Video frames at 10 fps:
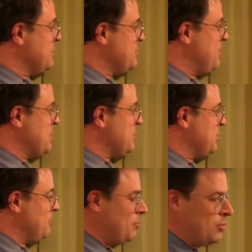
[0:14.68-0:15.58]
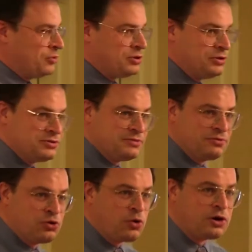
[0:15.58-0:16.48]
is basically to promote the use
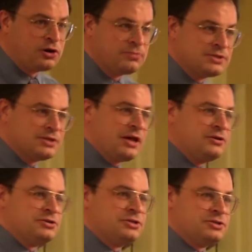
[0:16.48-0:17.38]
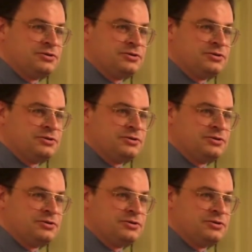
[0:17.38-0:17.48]
of thorium as an energy